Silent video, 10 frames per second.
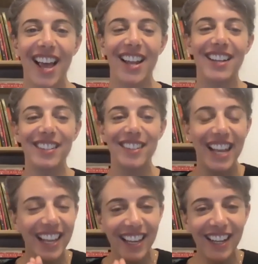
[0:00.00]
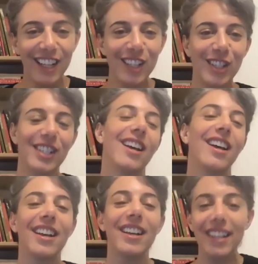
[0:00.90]
and taking us
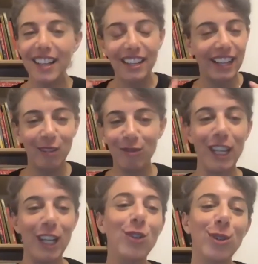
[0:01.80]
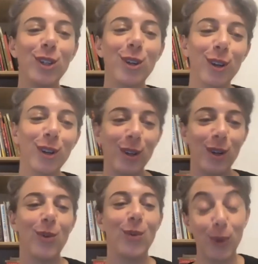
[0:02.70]
uh, kind of into your
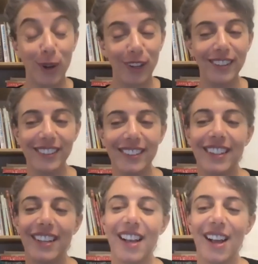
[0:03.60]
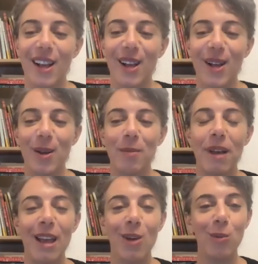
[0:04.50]
world. Um,
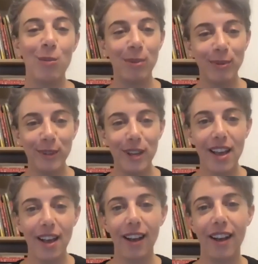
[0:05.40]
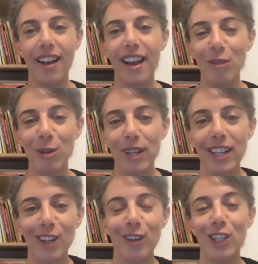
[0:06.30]
I hope uh, everyone
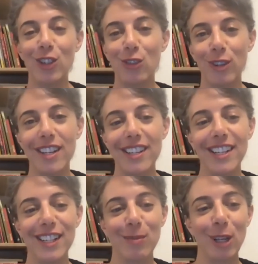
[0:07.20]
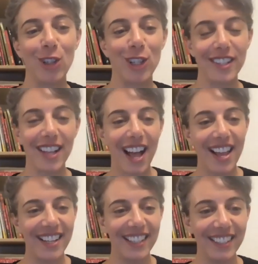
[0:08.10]
here enjoyed it as much as
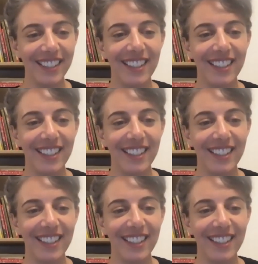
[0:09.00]
I did.